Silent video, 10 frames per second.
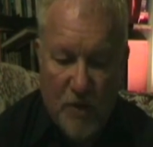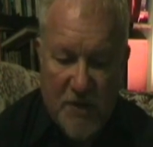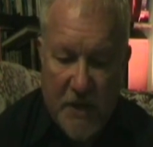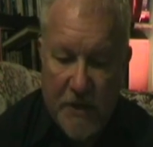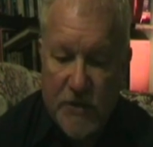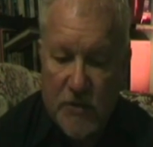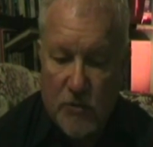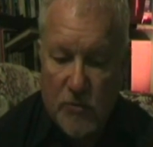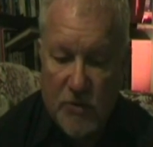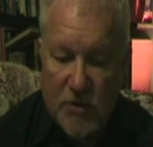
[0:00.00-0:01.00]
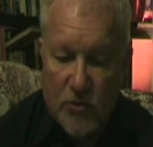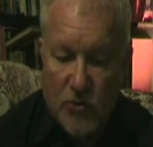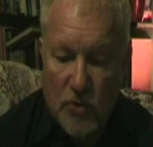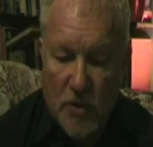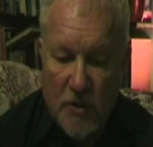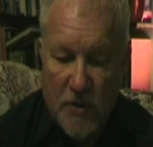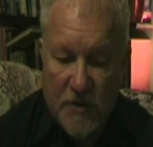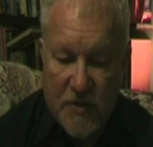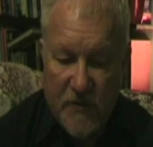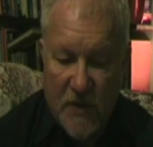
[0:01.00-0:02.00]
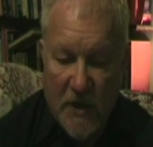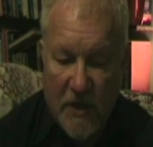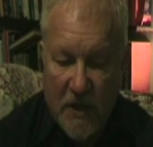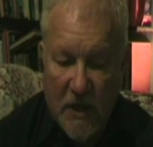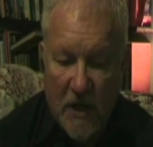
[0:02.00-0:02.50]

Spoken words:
pressing it too severely.